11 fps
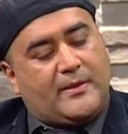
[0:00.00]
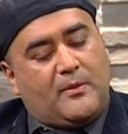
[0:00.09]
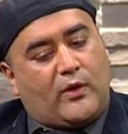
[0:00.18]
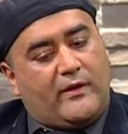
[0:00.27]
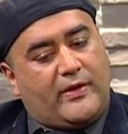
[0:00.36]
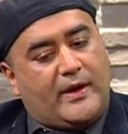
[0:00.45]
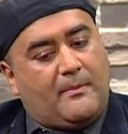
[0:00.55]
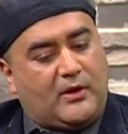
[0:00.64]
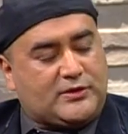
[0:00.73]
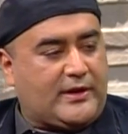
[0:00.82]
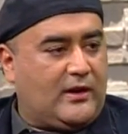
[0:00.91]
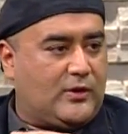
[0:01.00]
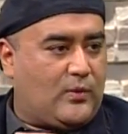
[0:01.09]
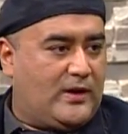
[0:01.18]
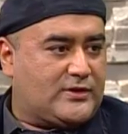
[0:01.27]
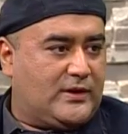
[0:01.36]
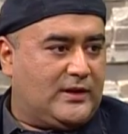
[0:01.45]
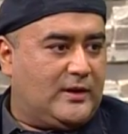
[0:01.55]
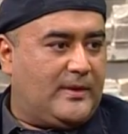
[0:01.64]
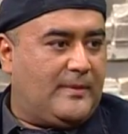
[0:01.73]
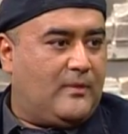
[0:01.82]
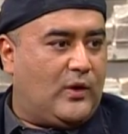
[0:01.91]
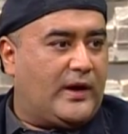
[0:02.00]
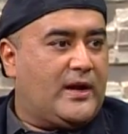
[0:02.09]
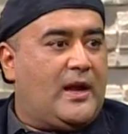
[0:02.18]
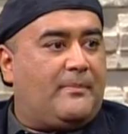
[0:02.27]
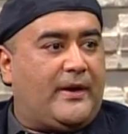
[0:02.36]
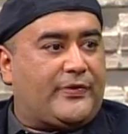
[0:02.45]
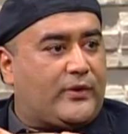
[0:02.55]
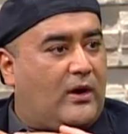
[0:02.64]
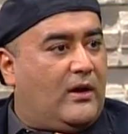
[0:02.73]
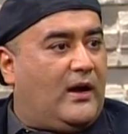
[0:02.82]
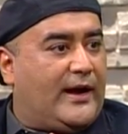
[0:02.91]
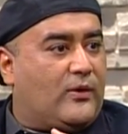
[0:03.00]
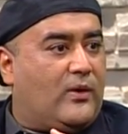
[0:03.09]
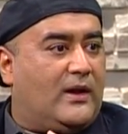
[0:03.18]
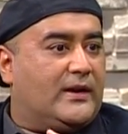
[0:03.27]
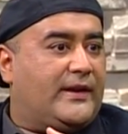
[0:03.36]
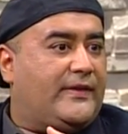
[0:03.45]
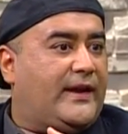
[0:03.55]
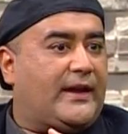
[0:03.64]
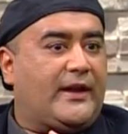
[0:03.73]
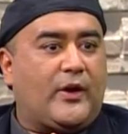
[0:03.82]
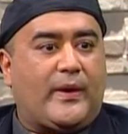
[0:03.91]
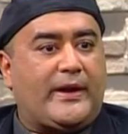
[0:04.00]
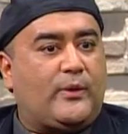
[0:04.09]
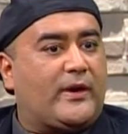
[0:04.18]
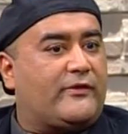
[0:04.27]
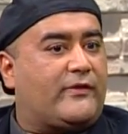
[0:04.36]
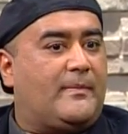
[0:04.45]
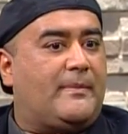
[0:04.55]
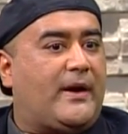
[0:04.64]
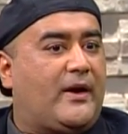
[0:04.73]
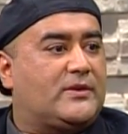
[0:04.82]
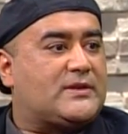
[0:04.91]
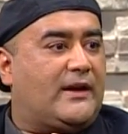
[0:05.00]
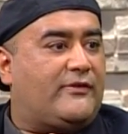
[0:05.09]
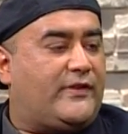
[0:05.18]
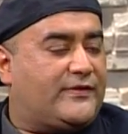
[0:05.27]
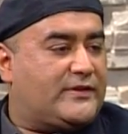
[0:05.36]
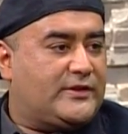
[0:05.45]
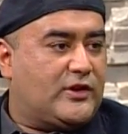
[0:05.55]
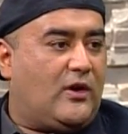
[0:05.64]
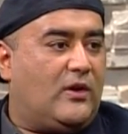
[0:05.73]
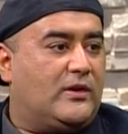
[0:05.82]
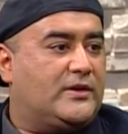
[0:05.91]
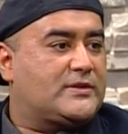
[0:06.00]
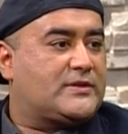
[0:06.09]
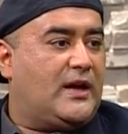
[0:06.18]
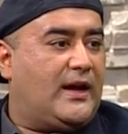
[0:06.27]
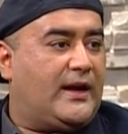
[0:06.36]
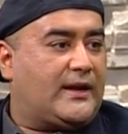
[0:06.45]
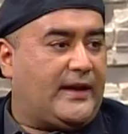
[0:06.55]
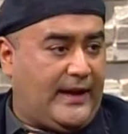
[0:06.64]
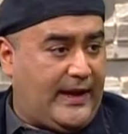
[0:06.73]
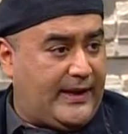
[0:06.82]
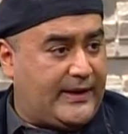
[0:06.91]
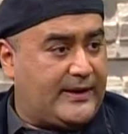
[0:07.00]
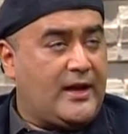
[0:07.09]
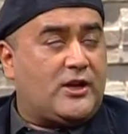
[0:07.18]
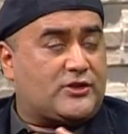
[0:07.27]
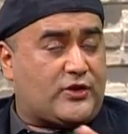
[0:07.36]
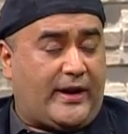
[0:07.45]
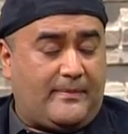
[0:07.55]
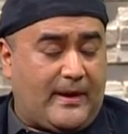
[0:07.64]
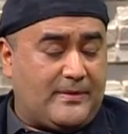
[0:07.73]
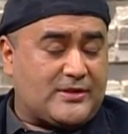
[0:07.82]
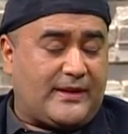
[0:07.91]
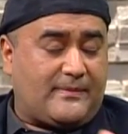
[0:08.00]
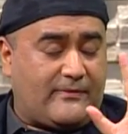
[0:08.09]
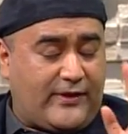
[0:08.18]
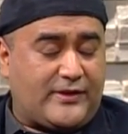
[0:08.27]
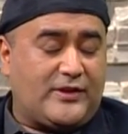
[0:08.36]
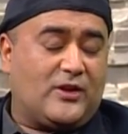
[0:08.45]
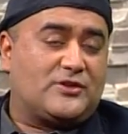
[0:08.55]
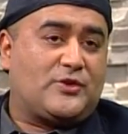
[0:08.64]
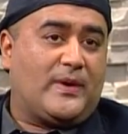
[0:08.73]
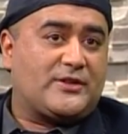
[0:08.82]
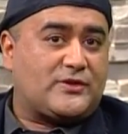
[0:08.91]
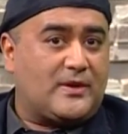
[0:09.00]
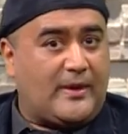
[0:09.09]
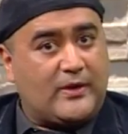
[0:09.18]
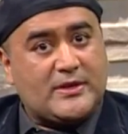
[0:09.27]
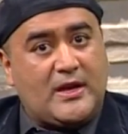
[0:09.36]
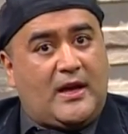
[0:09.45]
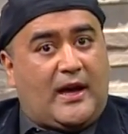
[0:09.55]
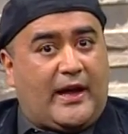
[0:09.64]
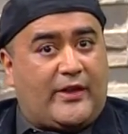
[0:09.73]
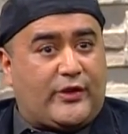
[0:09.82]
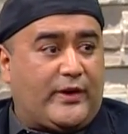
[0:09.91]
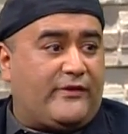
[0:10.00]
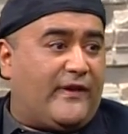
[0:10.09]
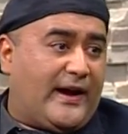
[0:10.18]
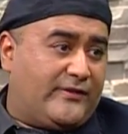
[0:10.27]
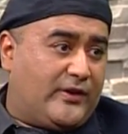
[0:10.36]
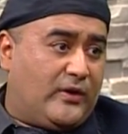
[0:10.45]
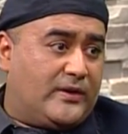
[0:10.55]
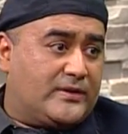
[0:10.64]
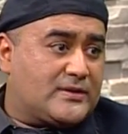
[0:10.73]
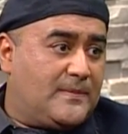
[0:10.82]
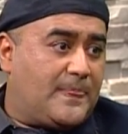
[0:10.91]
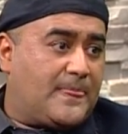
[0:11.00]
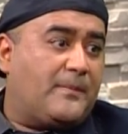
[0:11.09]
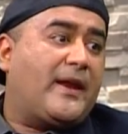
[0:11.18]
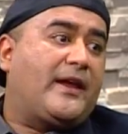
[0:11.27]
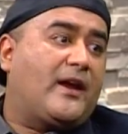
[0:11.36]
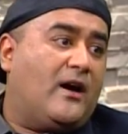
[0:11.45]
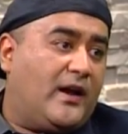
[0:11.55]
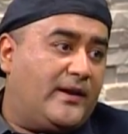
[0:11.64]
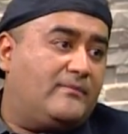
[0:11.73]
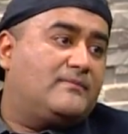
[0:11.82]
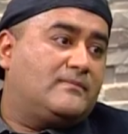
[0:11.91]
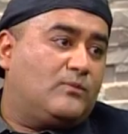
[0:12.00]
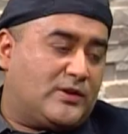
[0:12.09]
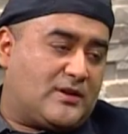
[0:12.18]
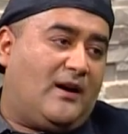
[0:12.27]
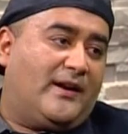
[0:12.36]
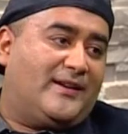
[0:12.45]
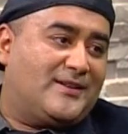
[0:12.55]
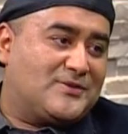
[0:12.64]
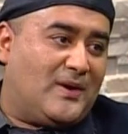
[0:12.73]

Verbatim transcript: The more mm -hmm. the multicolored ones are a little bit more, mm -hmm. but they're all high quality. They can go anywhere from about uh, fifteen dollars uh, Canadian. Mm -hmm. Sorry, my mistake. Fifteen dollars U.S. to about uh, thirty-five dollars, ah, depending on what's on it.